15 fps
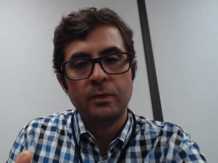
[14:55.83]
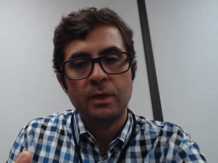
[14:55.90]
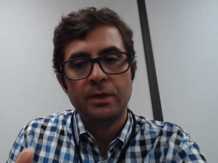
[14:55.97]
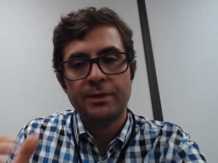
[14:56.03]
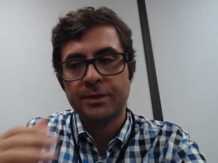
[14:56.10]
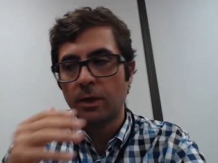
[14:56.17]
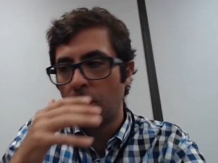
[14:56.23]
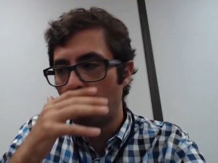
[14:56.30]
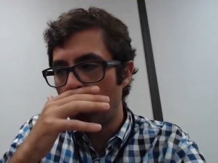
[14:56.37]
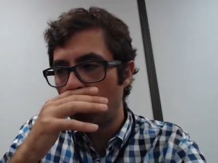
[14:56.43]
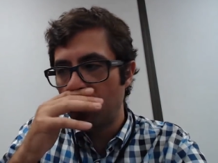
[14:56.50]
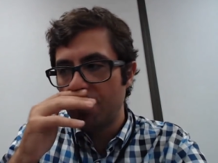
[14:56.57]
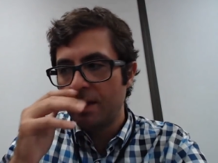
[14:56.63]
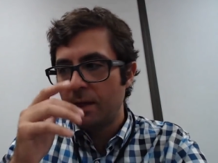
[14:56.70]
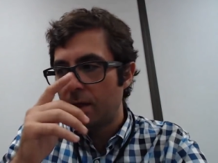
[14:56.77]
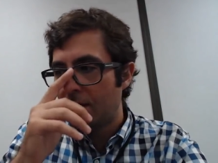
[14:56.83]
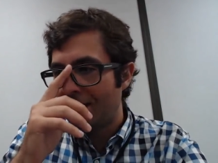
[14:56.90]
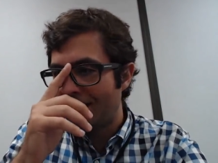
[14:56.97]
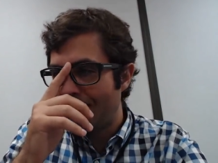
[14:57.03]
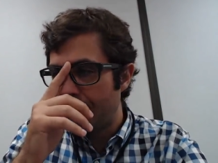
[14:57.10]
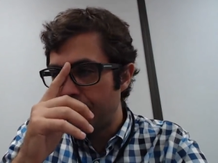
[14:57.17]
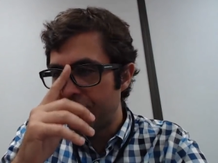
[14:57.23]
So I
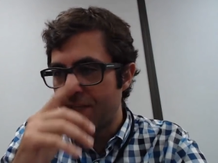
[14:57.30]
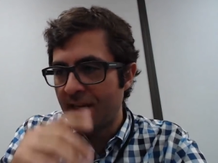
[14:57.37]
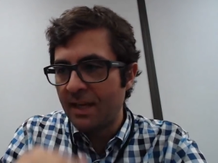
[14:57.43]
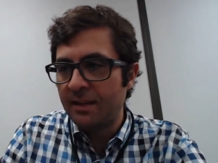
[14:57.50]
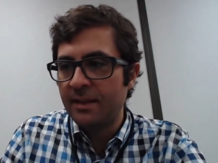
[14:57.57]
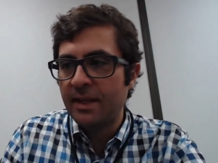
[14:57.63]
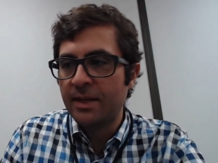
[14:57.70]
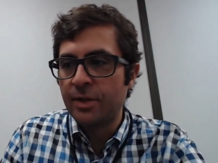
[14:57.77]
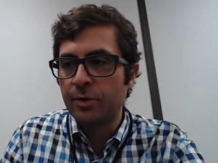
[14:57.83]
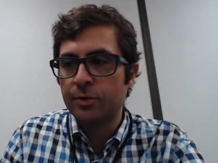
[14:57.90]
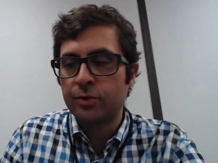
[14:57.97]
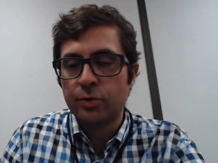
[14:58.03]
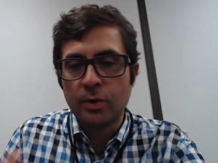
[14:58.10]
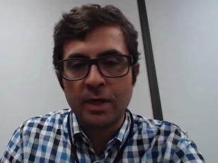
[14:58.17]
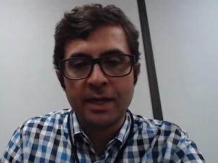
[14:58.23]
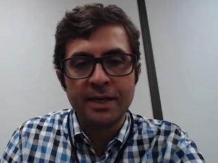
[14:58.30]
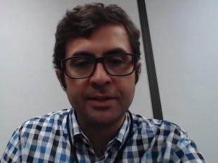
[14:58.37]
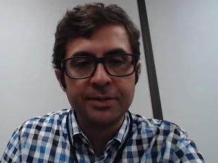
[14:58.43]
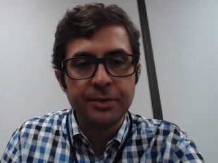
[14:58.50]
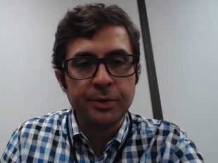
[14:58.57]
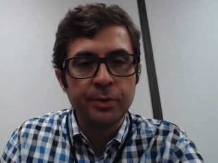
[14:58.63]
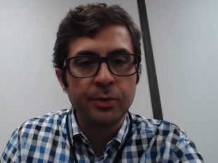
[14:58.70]
understand that you're trying
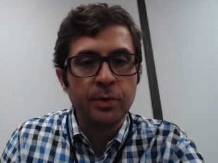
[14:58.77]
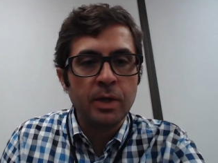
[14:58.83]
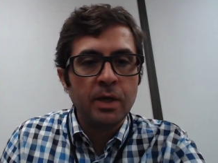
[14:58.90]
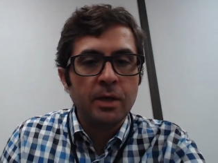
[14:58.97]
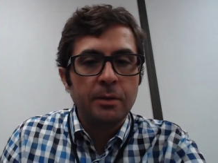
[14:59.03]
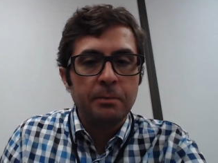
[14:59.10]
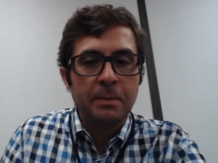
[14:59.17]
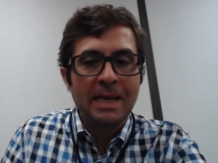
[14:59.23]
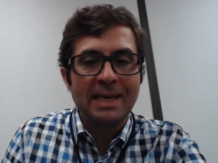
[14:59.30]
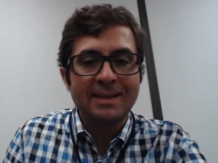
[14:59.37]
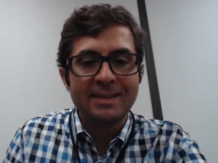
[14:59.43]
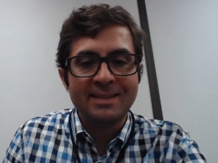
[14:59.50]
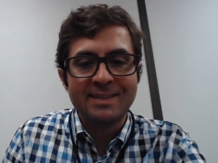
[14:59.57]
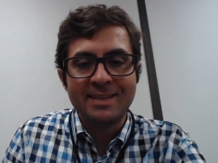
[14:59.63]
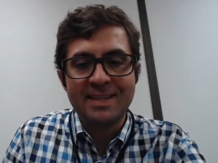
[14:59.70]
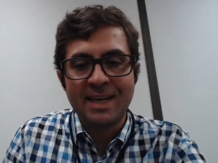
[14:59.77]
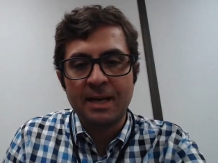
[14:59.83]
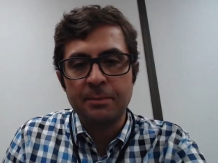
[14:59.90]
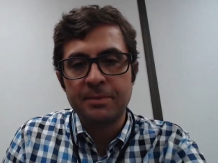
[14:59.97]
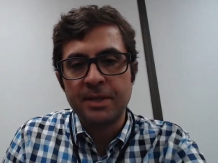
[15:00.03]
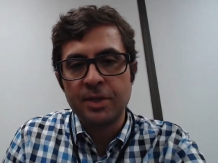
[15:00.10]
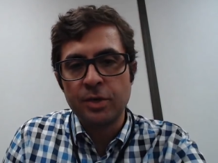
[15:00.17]
to make this
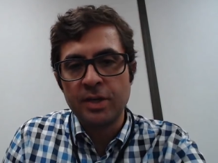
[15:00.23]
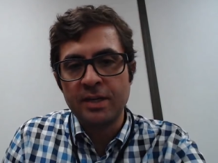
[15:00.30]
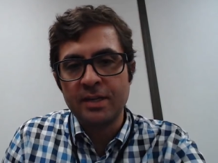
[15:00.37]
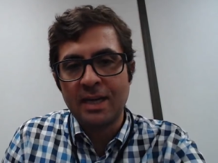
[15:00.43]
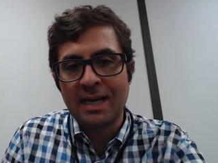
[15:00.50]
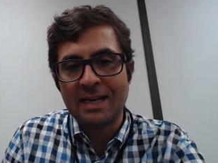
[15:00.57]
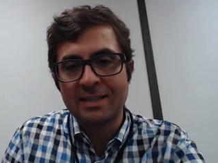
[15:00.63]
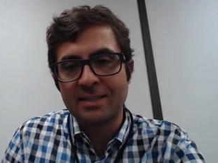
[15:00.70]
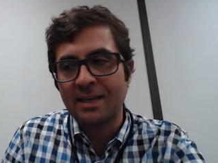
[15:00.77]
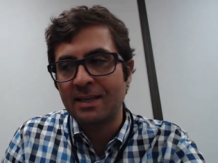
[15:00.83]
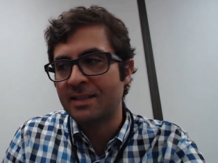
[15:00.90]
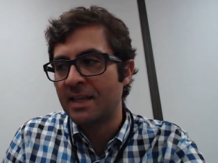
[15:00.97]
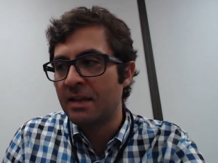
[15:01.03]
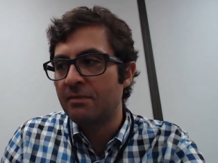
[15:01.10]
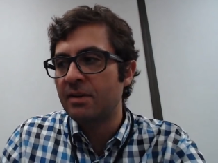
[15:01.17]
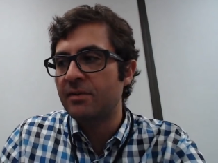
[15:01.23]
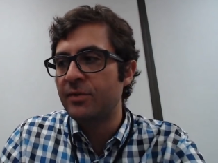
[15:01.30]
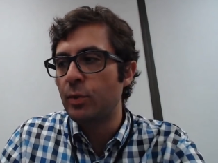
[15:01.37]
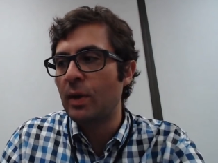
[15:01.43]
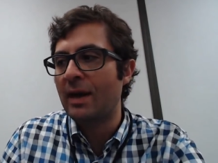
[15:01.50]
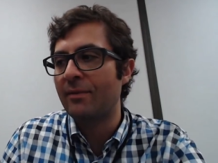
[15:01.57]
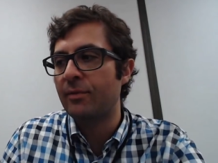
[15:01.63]
attempt and you need to access, and even if you
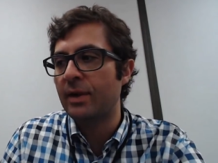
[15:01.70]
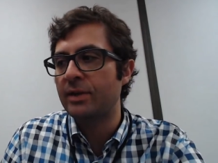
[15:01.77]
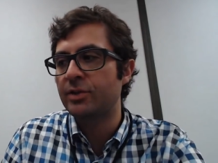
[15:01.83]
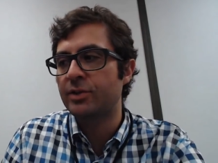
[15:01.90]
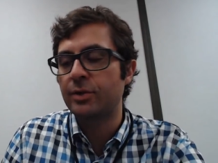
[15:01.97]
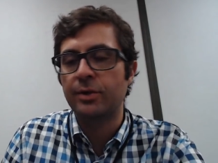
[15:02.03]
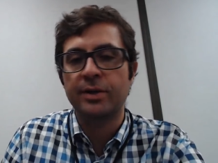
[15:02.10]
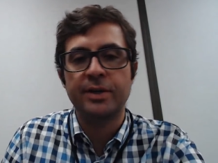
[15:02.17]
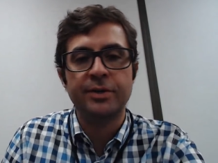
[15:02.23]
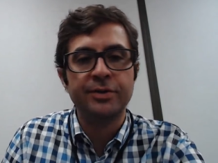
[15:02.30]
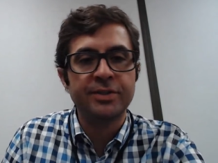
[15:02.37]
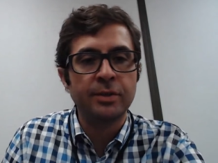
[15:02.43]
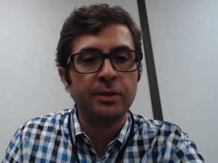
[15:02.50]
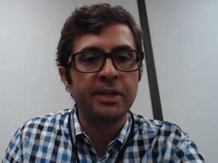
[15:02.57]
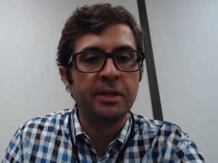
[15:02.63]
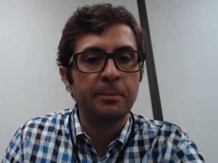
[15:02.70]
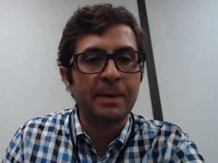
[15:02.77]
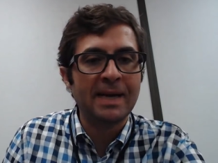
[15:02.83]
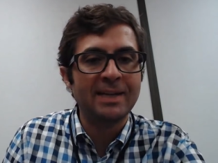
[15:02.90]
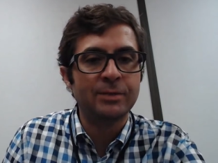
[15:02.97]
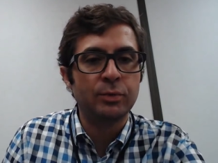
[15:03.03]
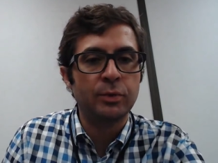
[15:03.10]
have registered and you still need a
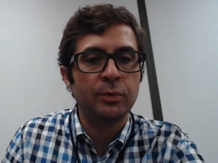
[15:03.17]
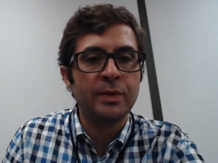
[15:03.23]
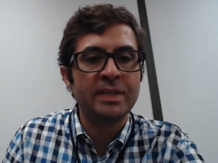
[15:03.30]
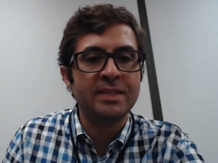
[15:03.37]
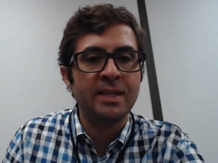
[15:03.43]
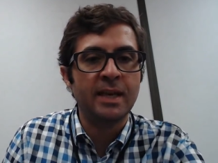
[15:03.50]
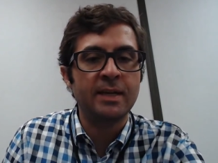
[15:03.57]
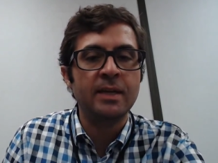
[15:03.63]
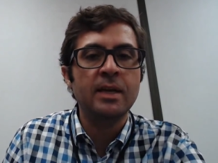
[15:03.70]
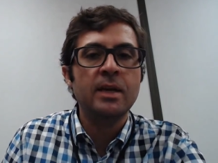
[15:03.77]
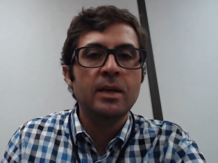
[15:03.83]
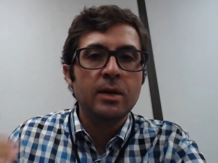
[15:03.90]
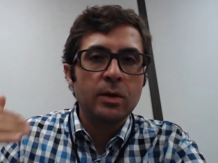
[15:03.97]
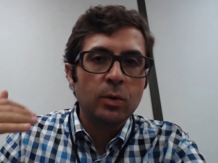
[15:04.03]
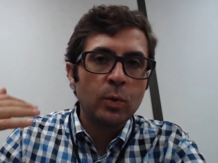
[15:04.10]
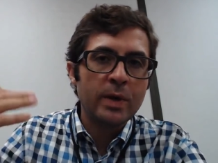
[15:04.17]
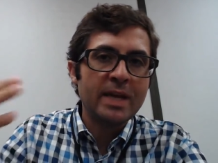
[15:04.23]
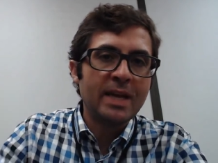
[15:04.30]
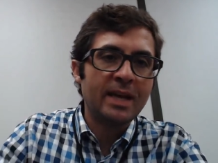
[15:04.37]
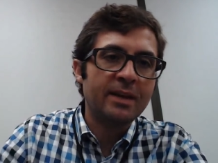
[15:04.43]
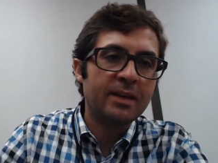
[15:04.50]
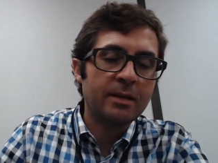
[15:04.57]
password reset, we had